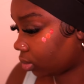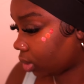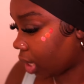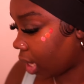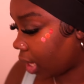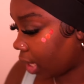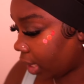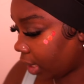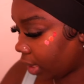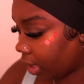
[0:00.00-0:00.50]

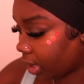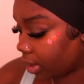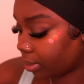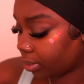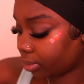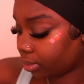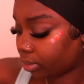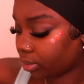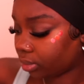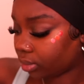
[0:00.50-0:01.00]
I like it,
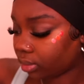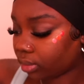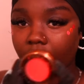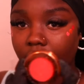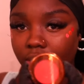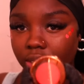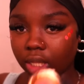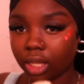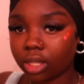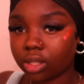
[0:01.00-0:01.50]

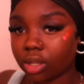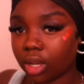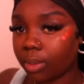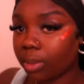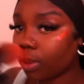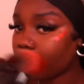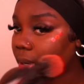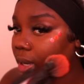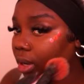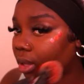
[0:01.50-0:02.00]
actually. So let
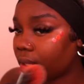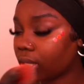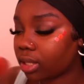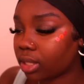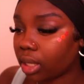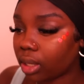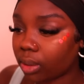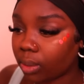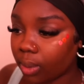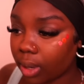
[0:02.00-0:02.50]
me blend out this
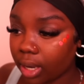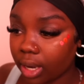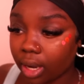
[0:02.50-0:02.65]
liquid one,